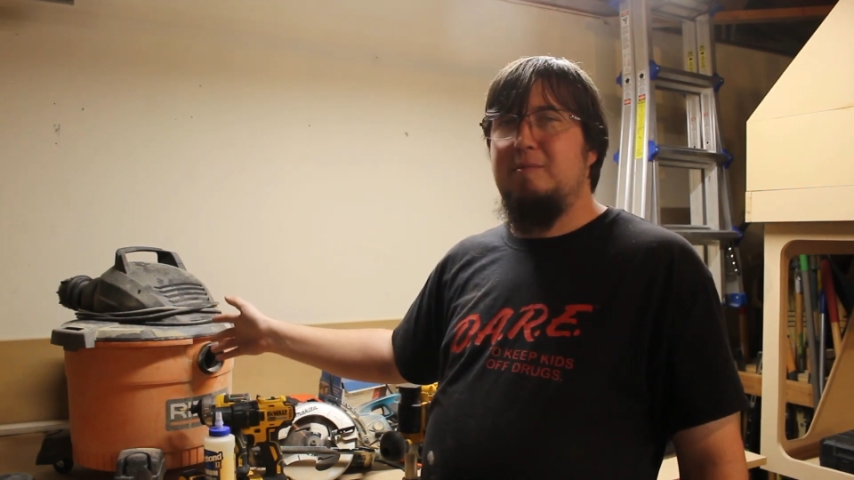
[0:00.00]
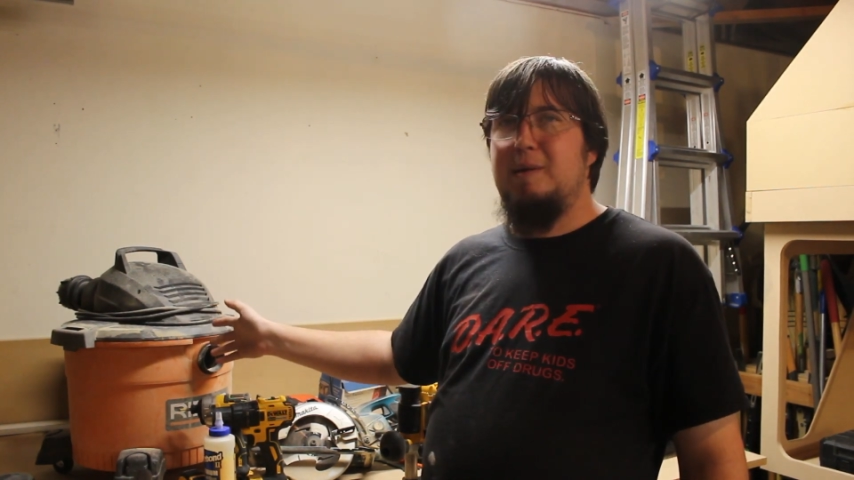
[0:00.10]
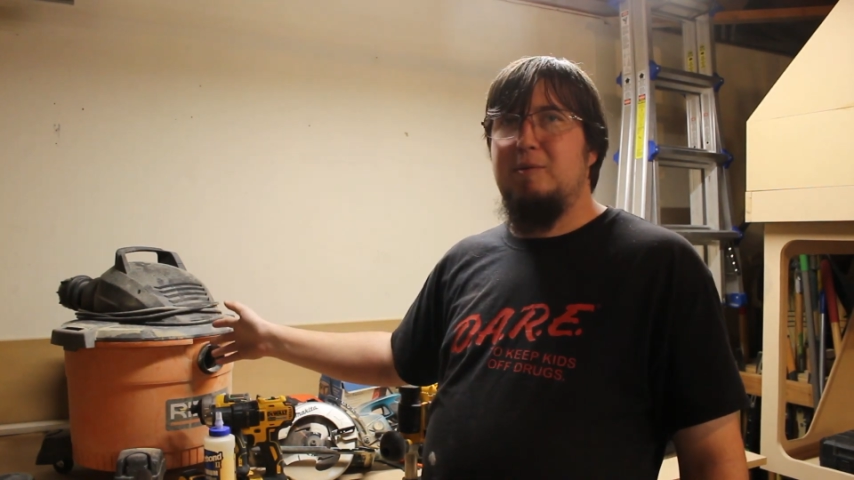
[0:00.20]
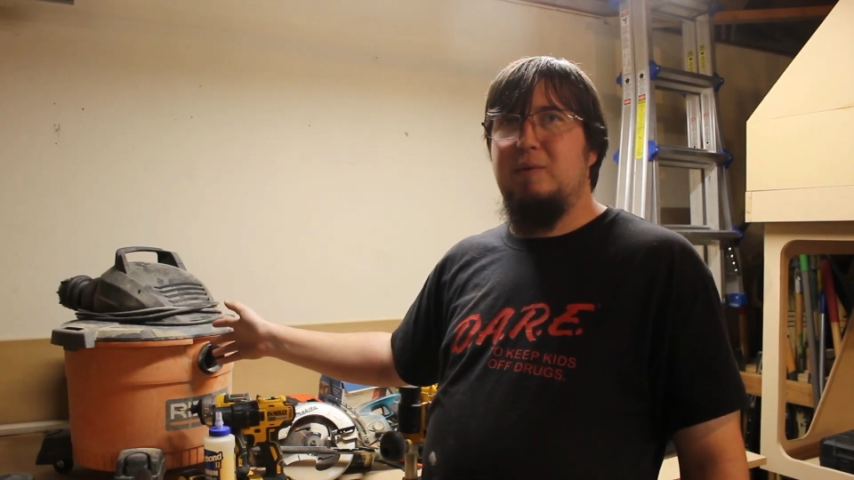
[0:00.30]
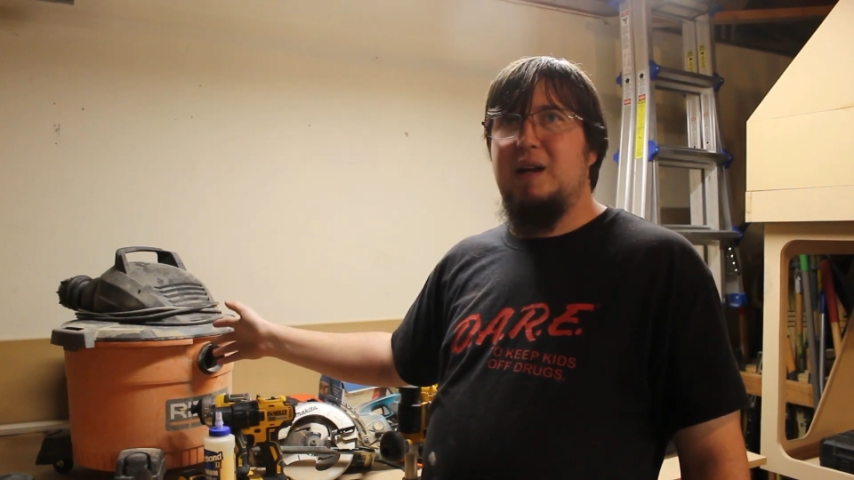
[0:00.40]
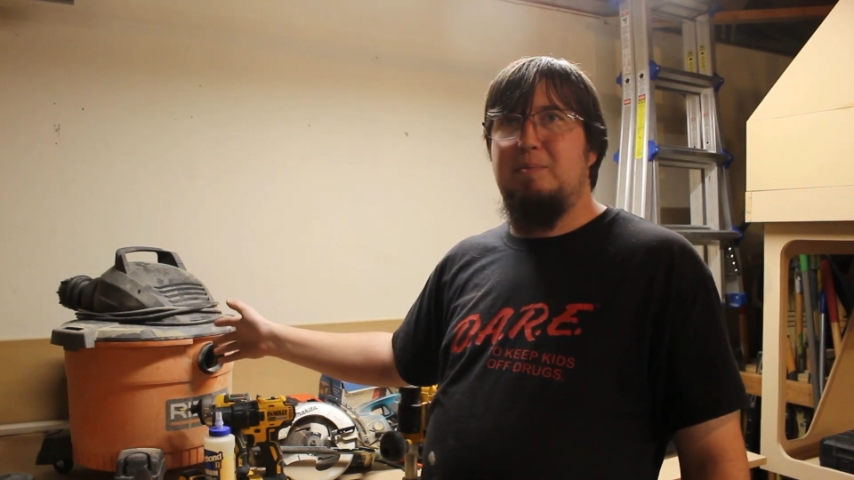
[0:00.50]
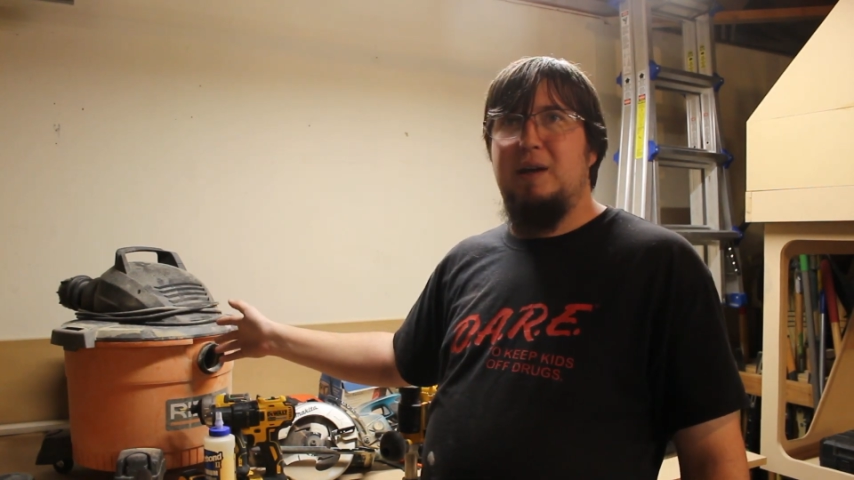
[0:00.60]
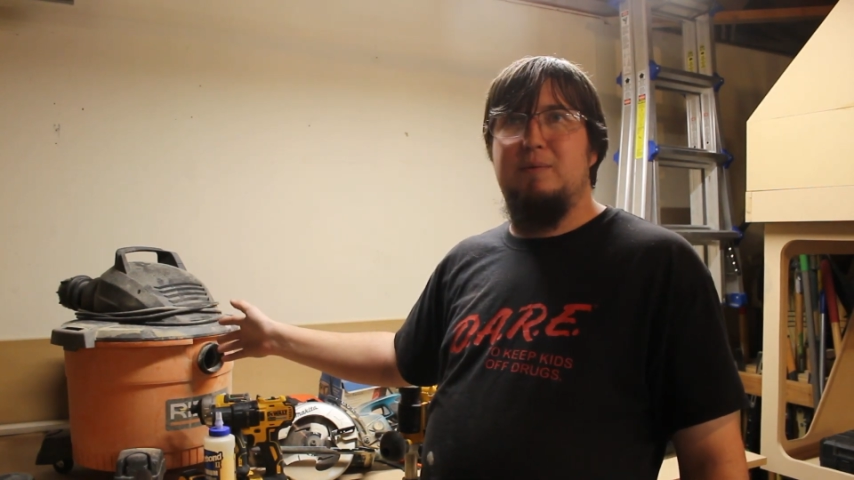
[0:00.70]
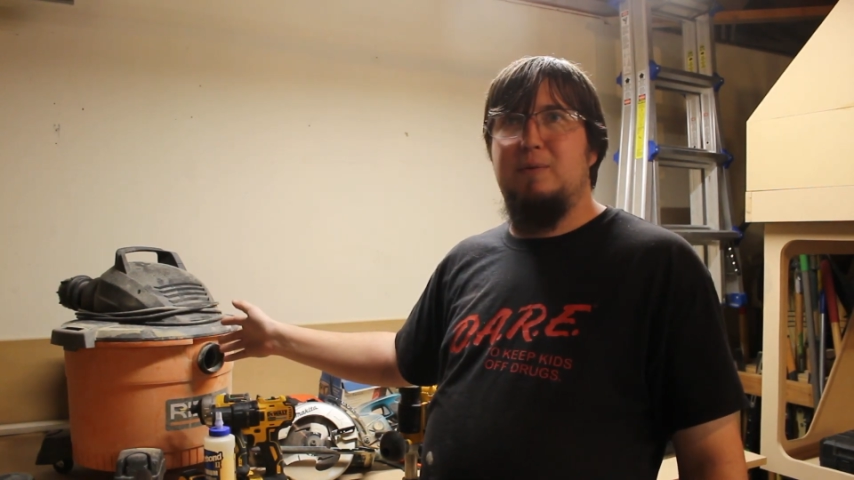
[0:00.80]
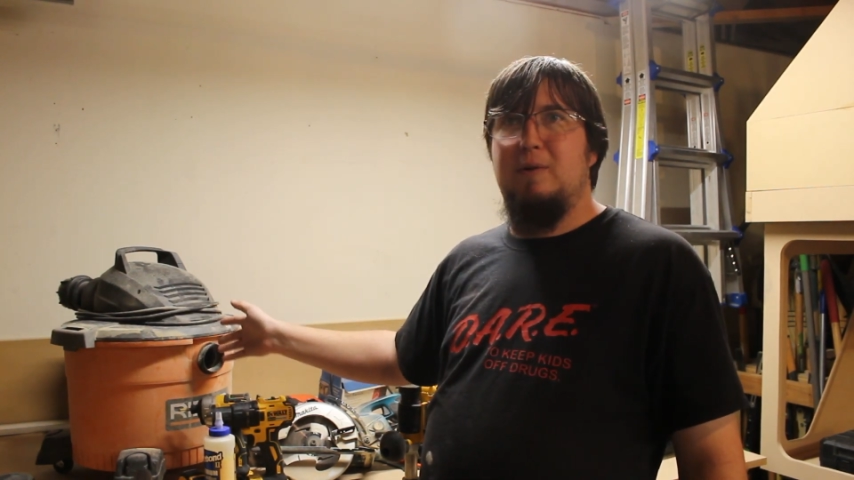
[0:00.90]
remember what I
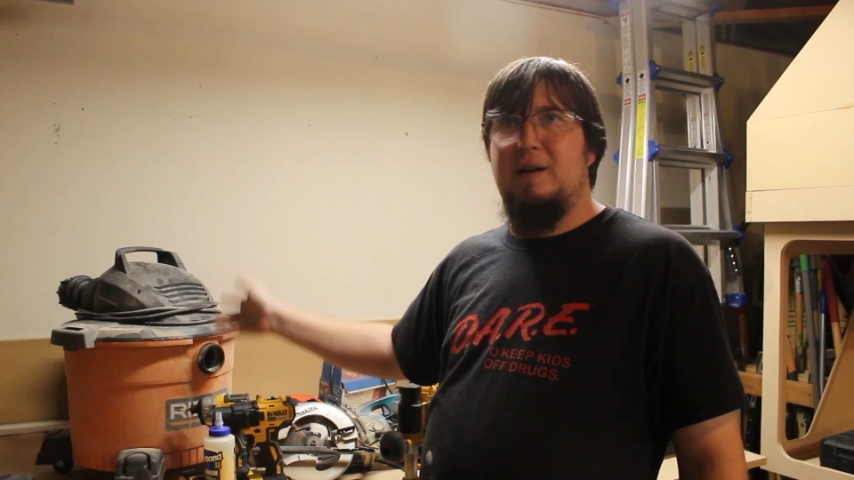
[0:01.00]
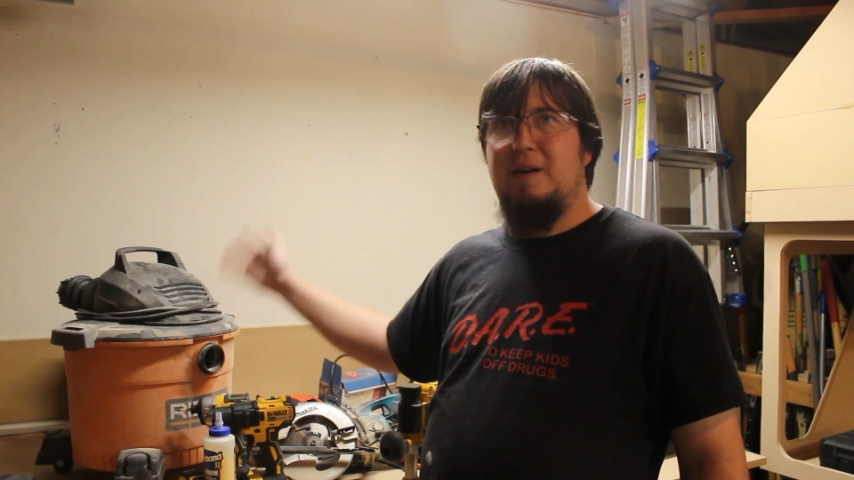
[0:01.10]
paid for it.